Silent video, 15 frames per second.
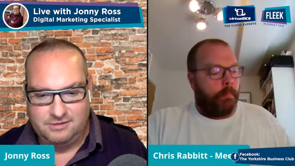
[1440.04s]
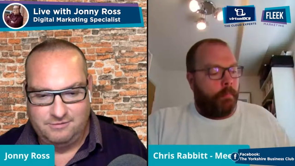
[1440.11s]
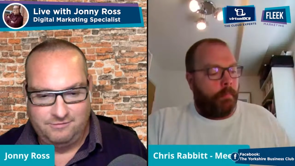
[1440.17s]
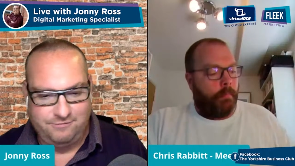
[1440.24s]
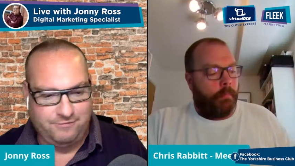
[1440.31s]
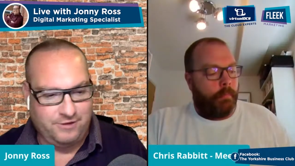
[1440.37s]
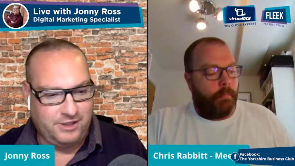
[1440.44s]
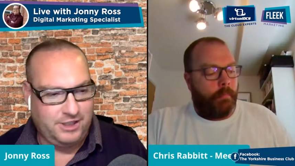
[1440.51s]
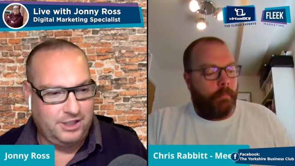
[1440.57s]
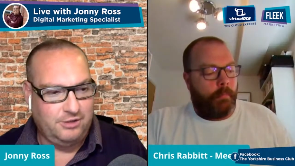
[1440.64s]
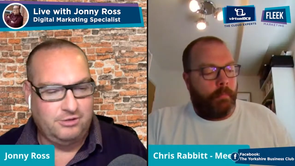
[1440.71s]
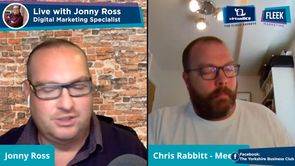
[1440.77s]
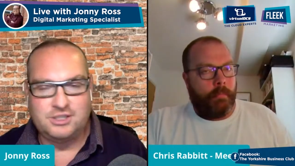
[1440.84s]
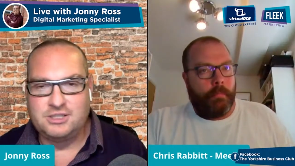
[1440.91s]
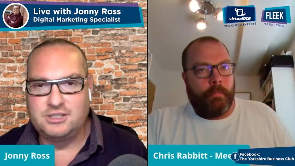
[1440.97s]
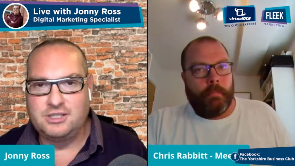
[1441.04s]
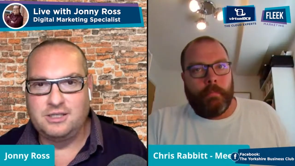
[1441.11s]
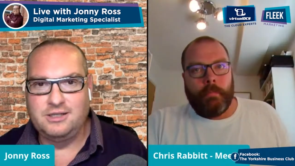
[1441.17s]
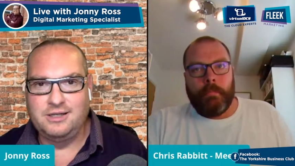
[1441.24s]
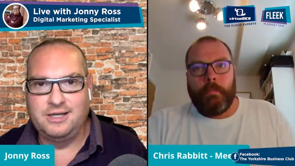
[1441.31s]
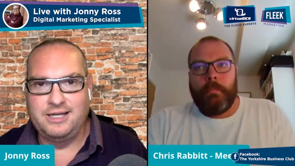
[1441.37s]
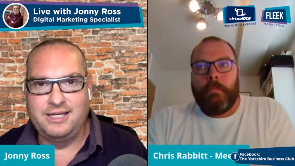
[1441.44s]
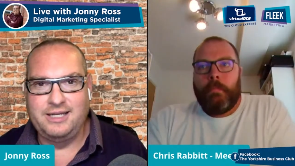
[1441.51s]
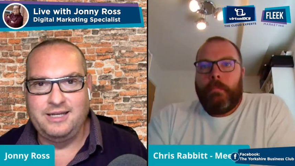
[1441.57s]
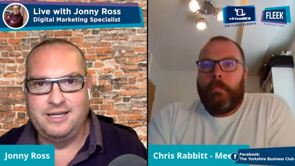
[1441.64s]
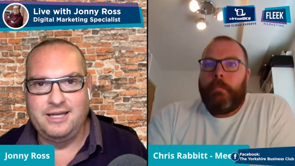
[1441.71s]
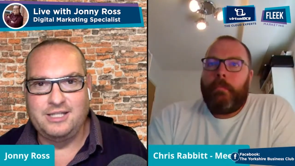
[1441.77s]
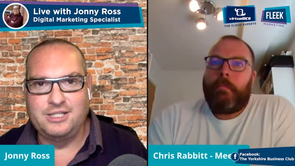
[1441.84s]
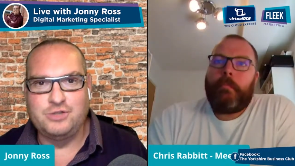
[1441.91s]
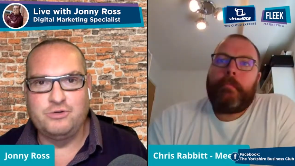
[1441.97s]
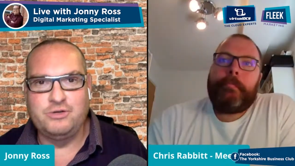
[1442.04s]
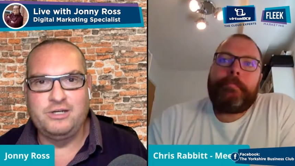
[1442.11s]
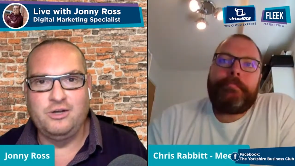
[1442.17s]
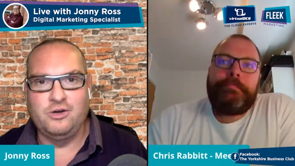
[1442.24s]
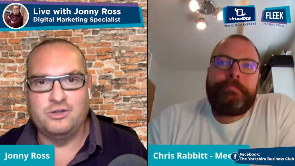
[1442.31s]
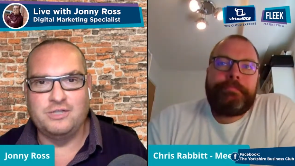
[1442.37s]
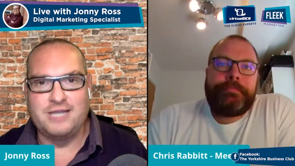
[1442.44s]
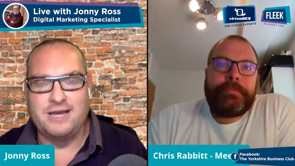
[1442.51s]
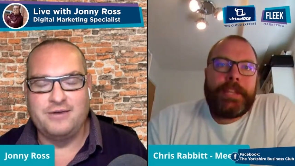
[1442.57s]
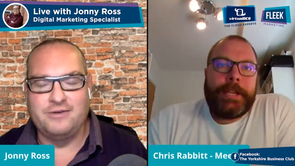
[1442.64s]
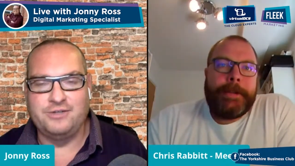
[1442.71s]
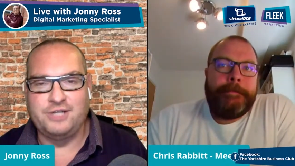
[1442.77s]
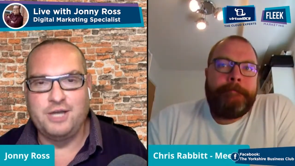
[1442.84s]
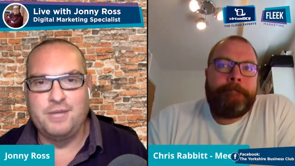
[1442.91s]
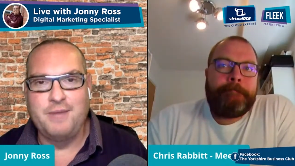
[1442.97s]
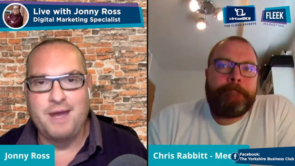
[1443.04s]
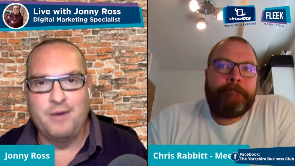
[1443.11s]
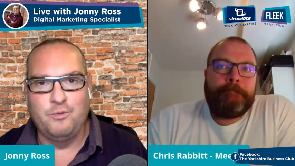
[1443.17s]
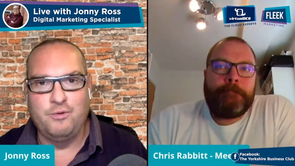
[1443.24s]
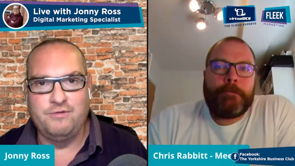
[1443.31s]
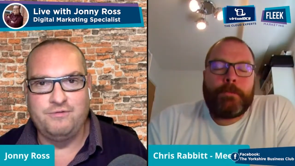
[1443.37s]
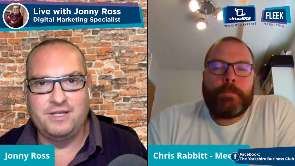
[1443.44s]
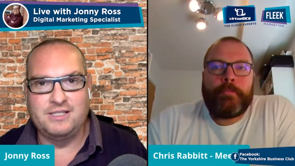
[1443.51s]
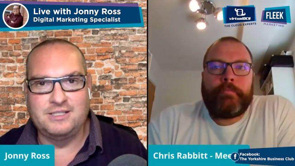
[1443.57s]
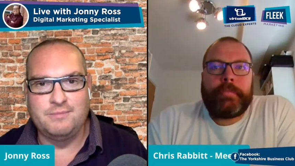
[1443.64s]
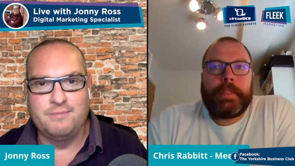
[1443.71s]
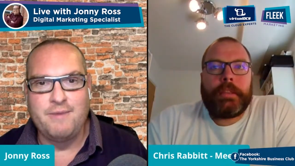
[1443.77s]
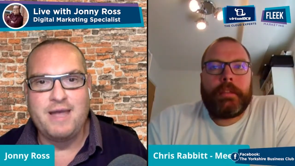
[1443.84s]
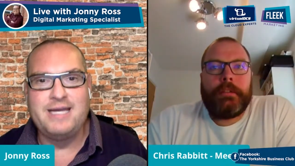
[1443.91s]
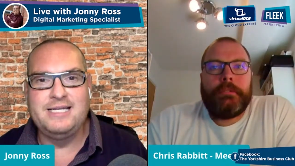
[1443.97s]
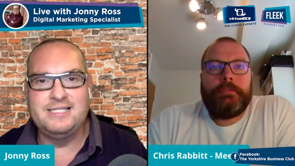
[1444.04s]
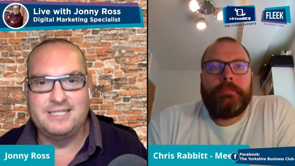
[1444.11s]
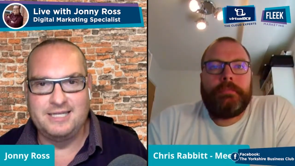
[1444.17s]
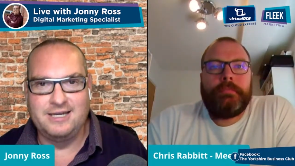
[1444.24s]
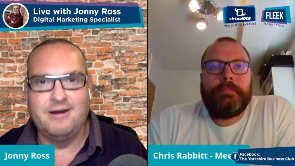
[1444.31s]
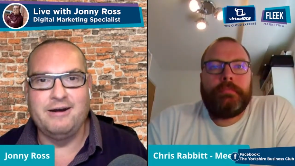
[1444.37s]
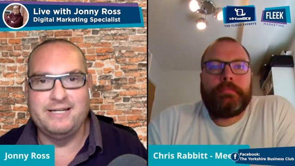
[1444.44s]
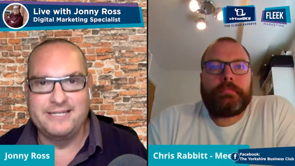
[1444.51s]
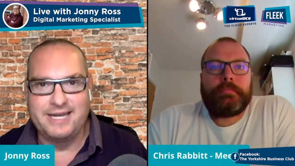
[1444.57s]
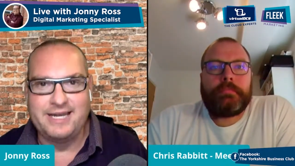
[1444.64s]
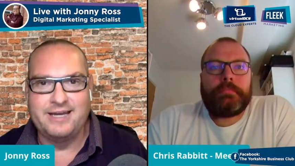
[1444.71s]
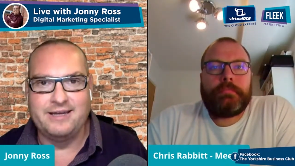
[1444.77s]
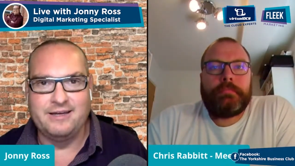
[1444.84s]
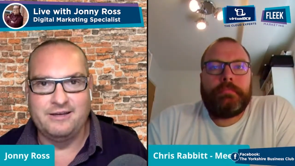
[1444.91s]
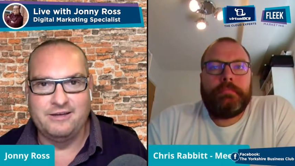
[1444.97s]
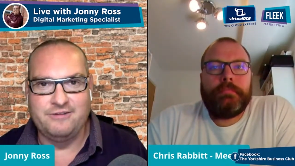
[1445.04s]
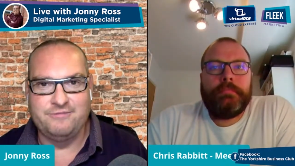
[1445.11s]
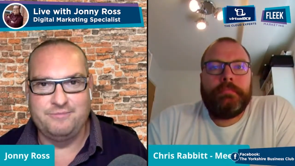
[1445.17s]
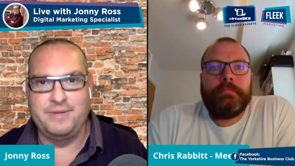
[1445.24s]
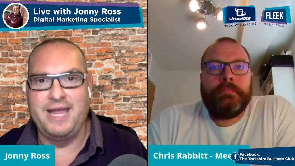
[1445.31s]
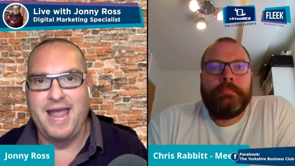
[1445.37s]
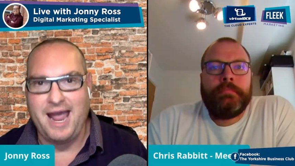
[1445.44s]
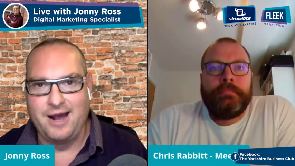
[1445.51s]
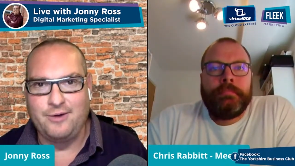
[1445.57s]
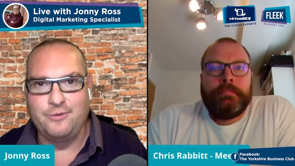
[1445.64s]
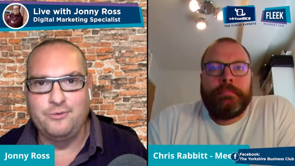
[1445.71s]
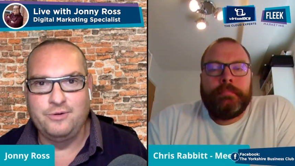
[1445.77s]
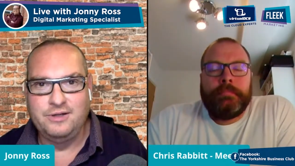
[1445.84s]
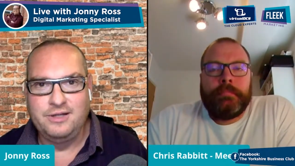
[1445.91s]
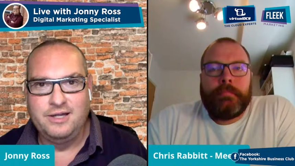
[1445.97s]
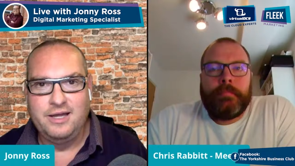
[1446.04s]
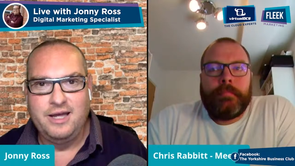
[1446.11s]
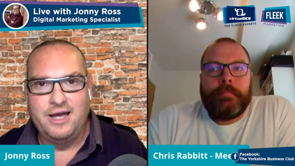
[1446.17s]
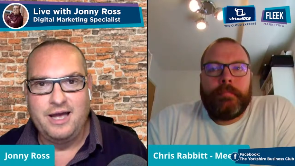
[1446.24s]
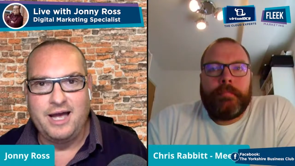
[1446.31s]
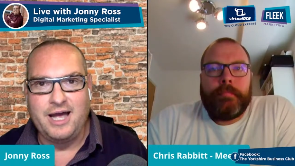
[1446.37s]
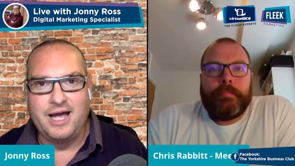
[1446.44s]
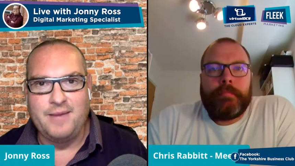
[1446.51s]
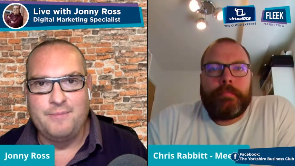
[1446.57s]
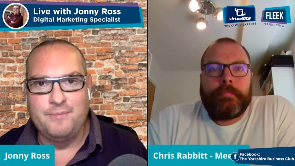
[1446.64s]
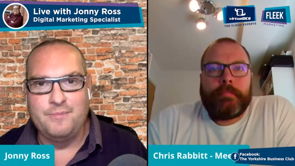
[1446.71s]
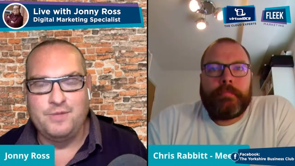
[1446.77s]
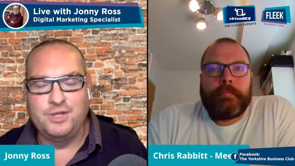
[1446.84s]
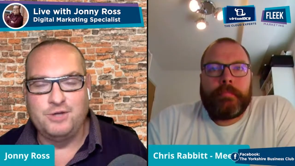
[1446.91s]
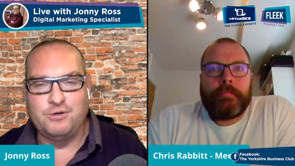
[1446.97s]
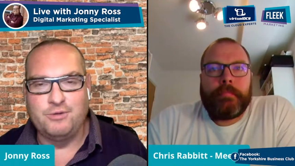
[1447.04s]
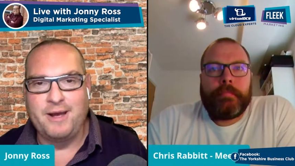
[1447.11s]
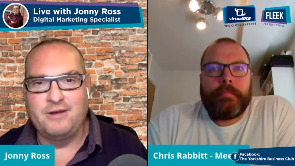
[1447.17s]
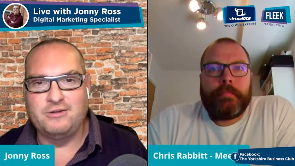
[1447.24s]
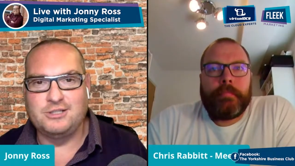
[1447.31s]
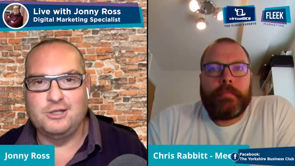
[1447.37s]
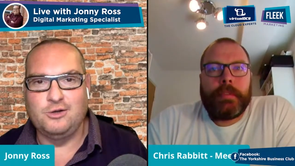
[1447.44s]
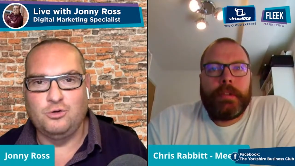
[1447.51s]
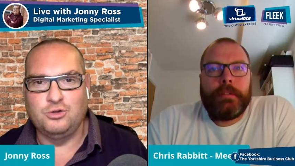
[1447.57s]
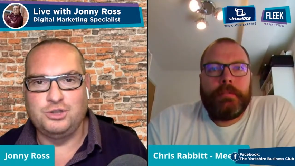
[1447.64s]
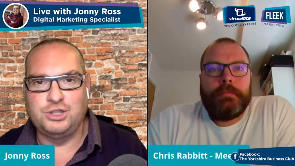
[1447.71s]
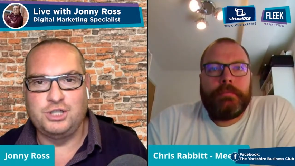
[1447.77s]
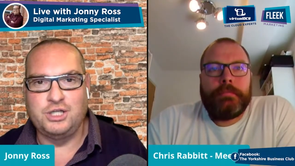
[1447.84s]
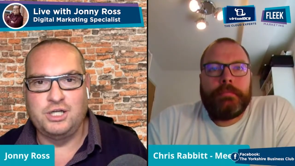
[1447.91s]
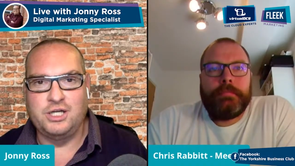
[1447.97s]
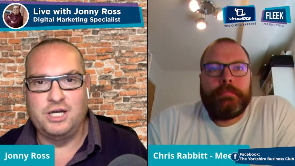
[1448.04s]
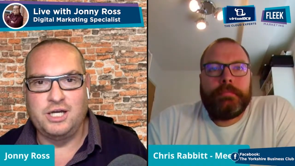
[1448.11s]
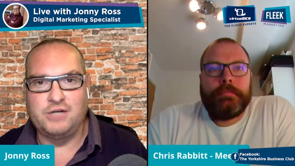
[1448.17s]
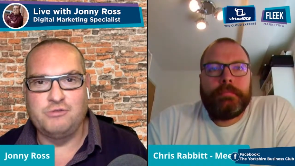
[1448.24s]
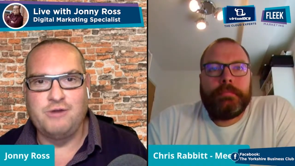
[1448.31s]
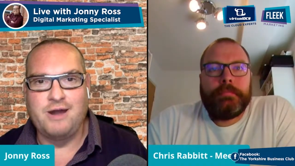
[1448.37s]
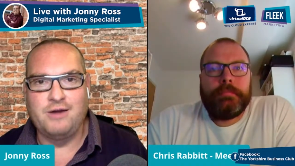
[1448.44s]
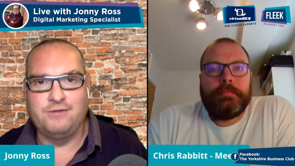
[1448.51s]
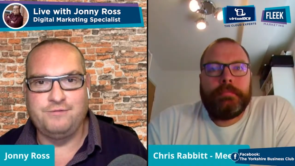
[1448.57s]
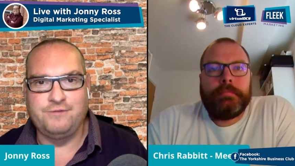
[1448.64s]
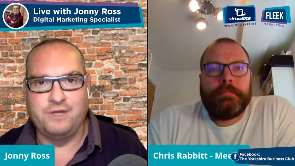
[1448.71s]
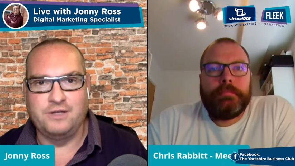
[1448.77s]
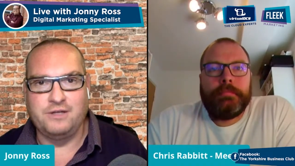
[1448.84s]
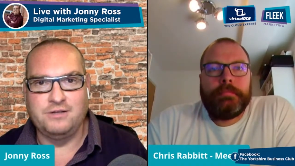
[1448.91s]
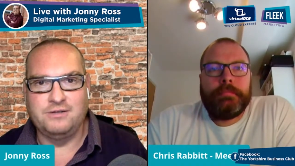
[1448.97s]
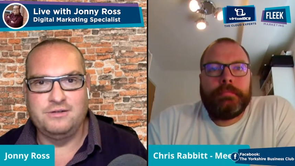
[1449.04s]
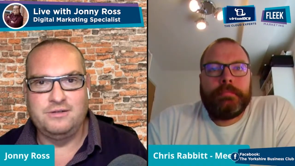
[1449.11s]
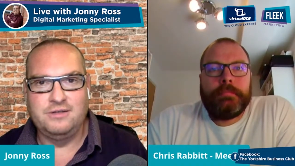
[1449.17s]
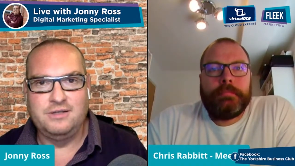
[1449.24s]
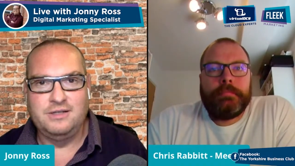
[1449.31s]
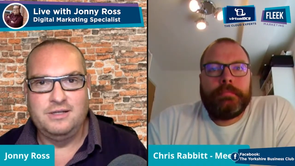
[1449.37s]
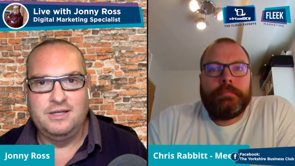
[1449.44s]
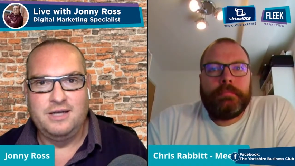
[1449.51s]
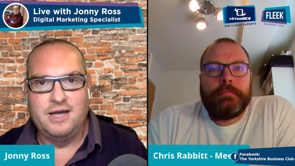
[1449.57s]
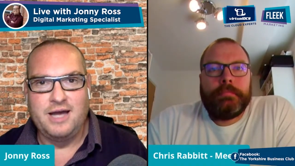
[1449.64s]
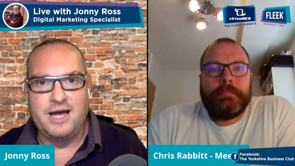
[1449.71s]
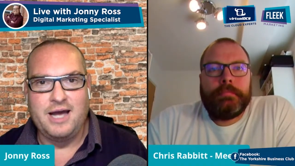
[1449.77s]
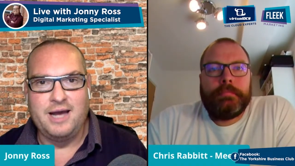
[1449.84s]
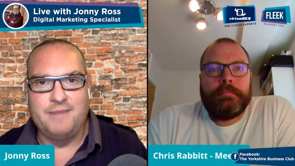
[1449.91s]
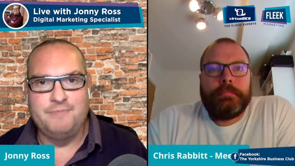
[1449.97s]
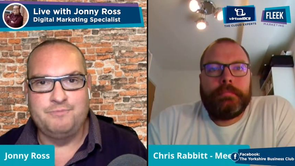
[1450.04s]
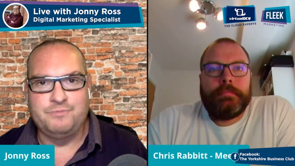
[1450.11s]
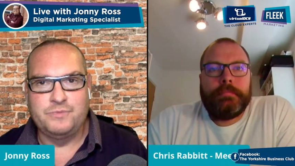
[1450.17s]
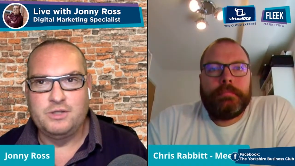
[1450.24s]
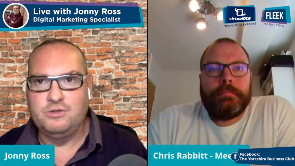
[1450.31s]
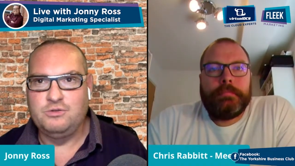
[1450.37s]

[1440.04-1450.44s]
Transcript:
Speaker 1: for you to suddenly, during lockdown, come out with this amazing idea of Meeow? Um, you're about to launch a, a crowdfund. Um,